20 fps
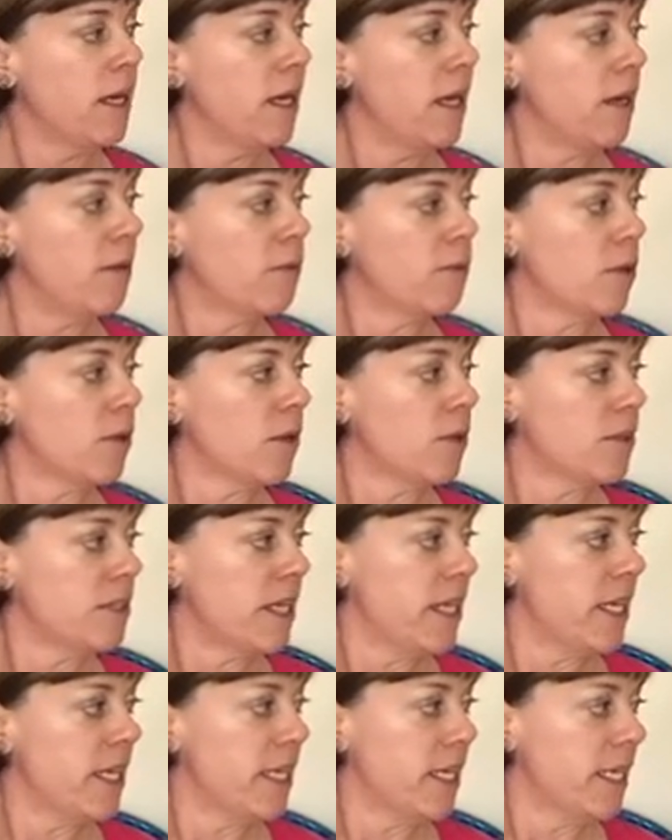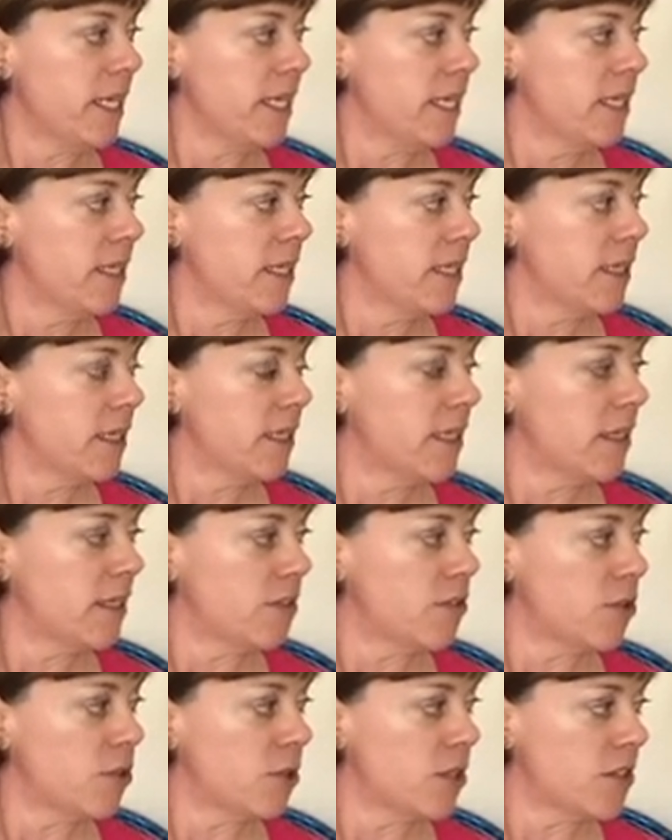and rotating the
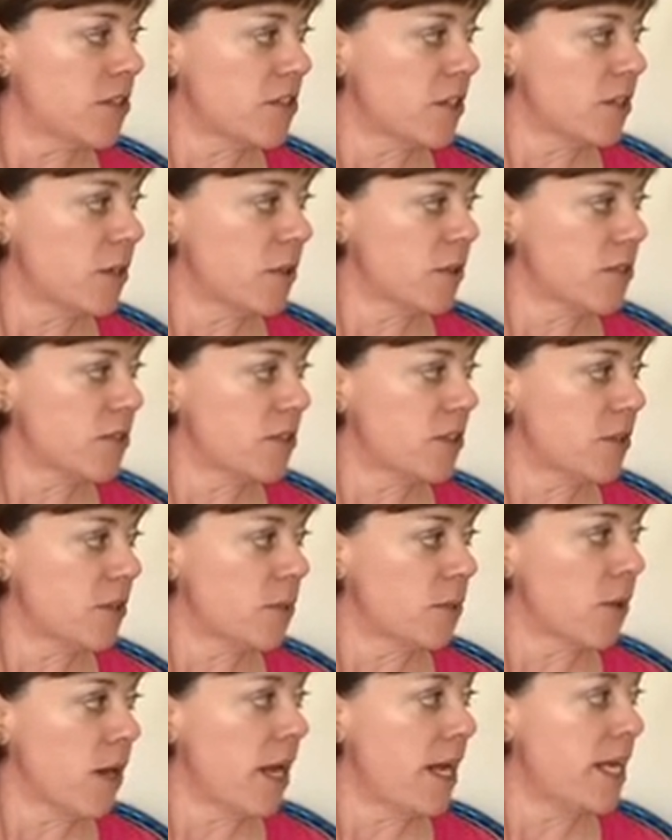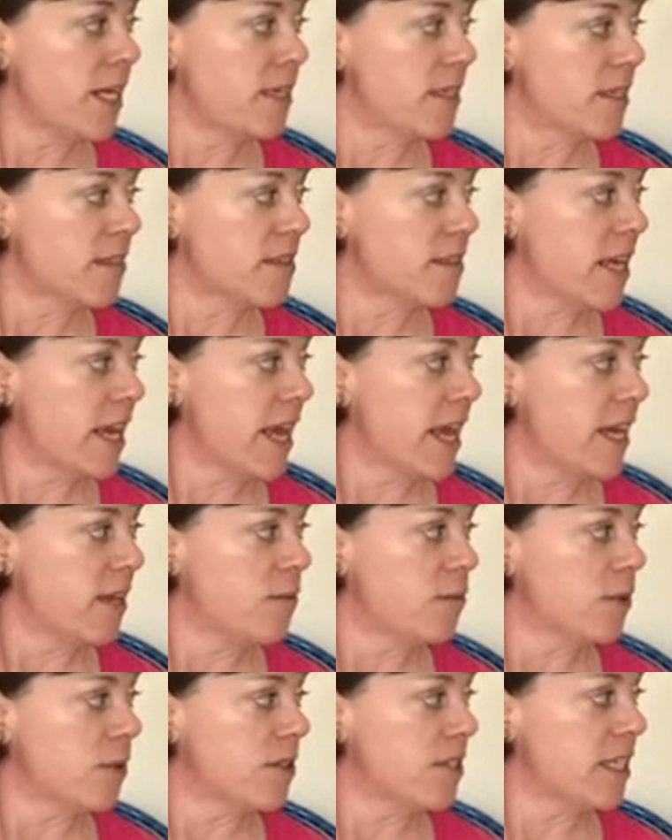torso to the right as the
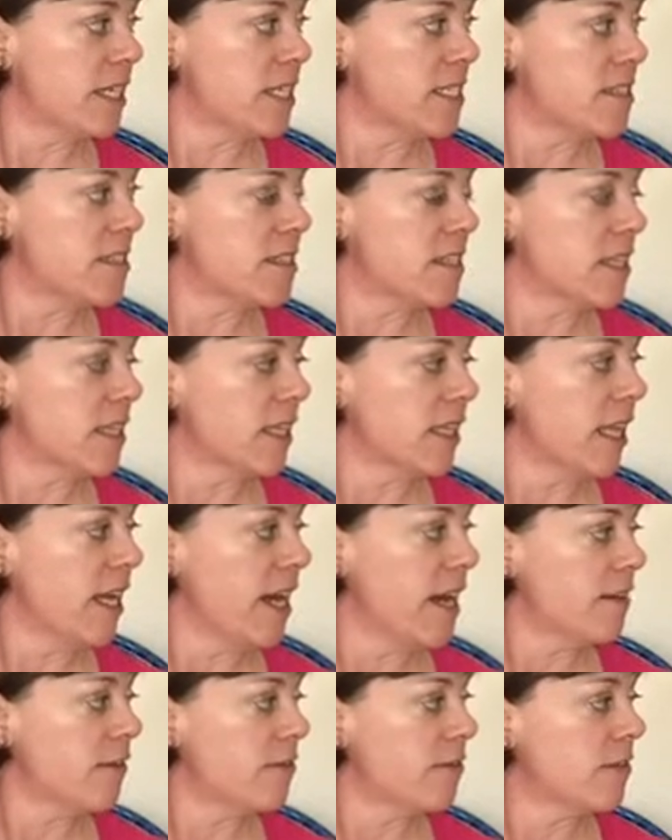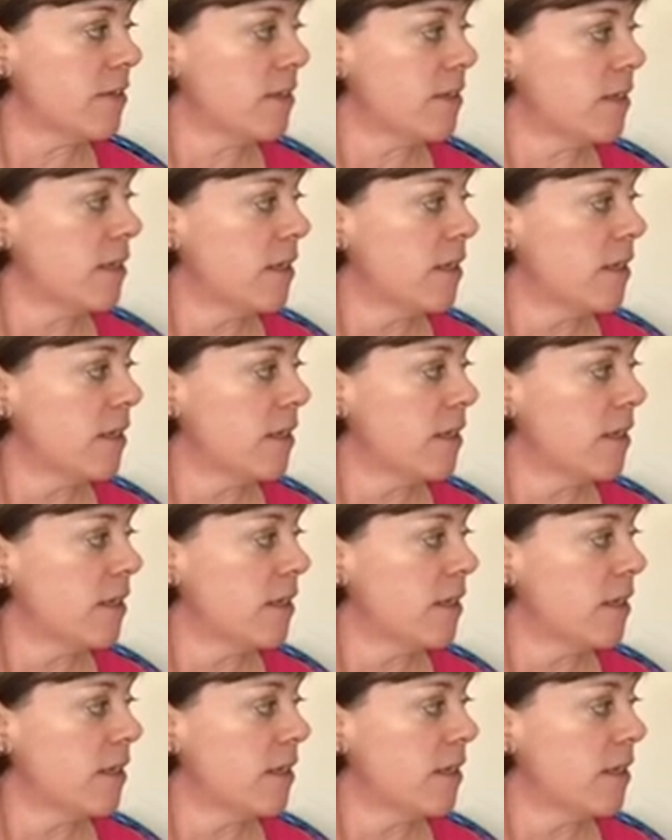head rotates to the left.